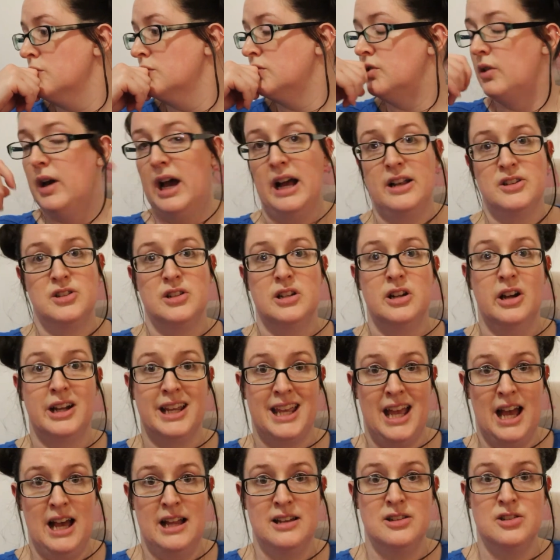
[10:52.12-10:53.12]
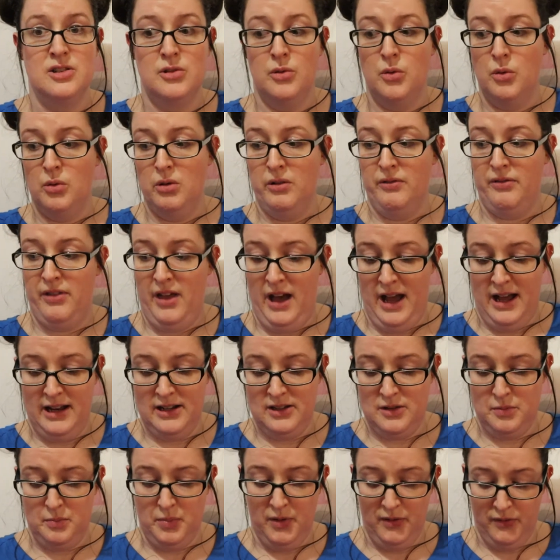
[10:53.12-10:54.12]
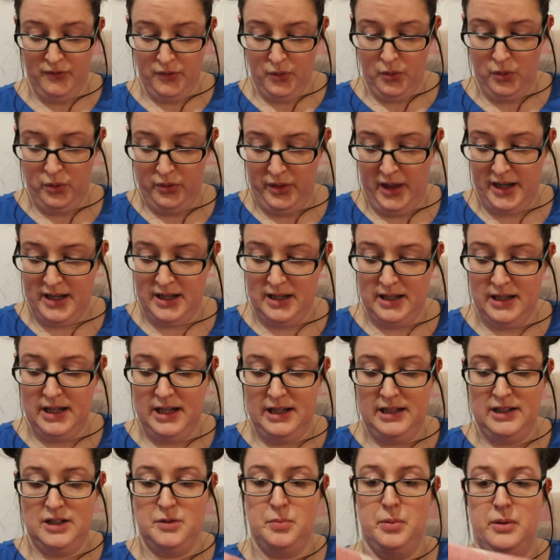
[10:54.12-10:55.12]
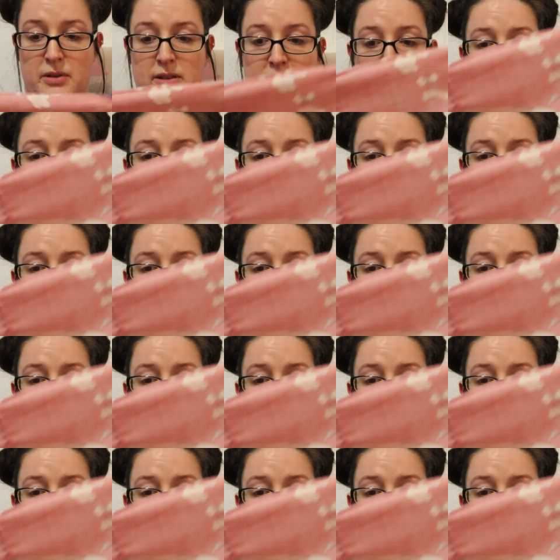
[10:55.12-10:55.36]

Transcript: So actually I can do all of that before then needing to put the